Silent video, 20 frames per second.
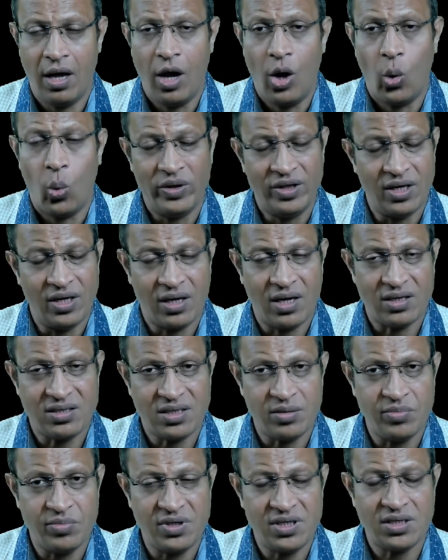with the
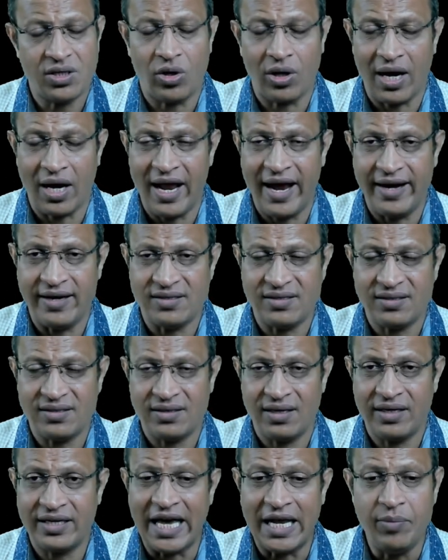customers or clients
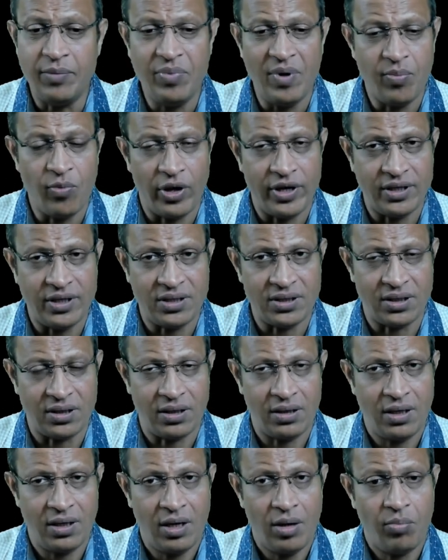can be monitored
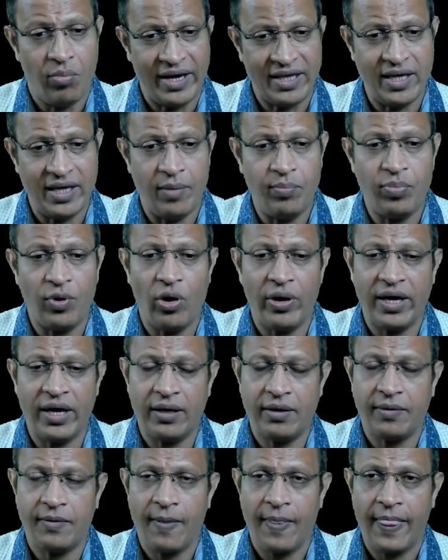by the employer.
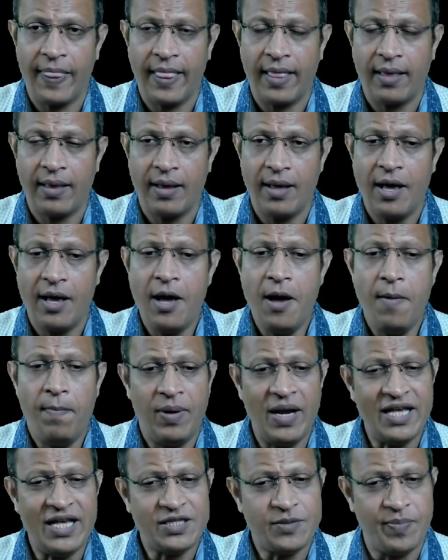
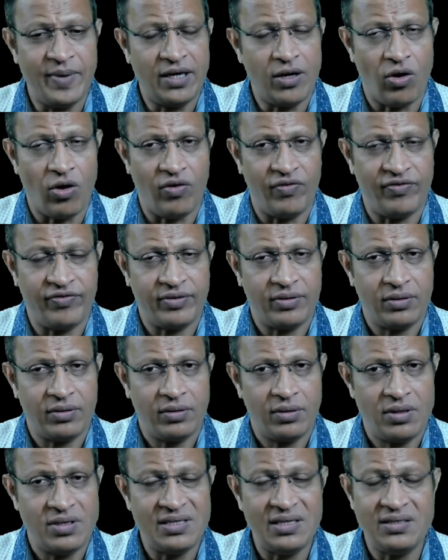Placement of
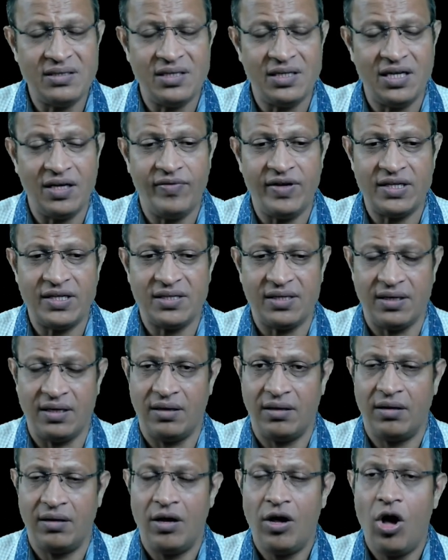CCTVs in
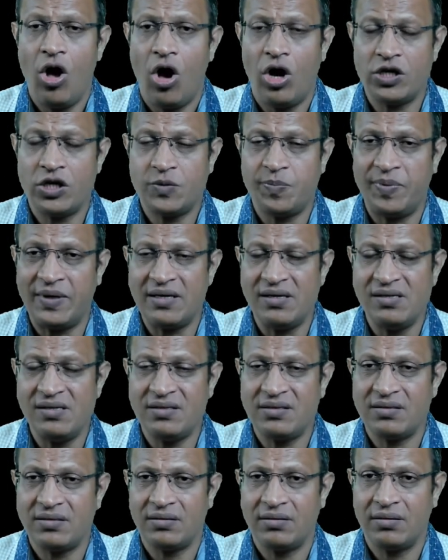
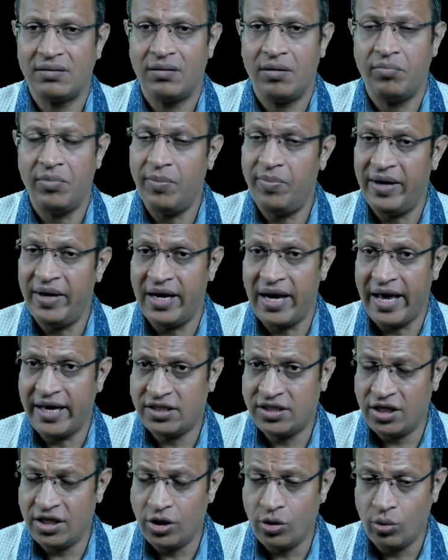hospitals, maybe in
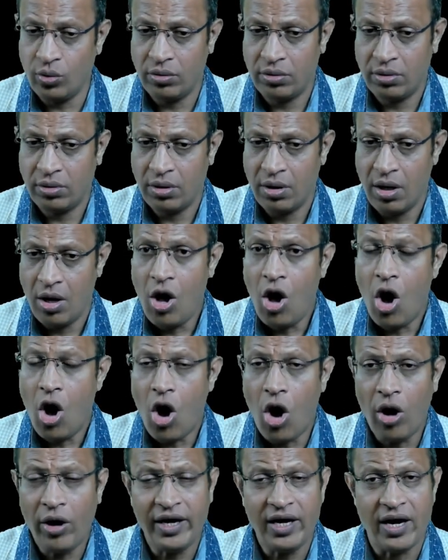ICU
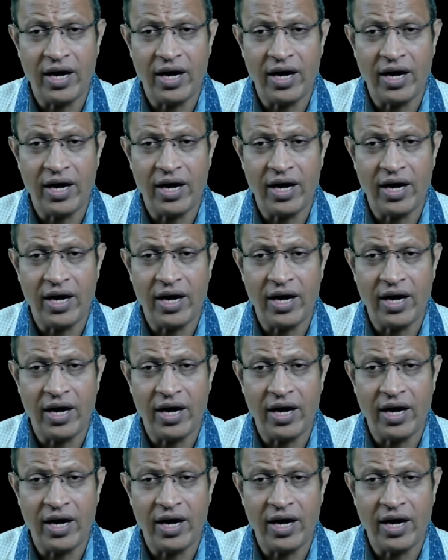or in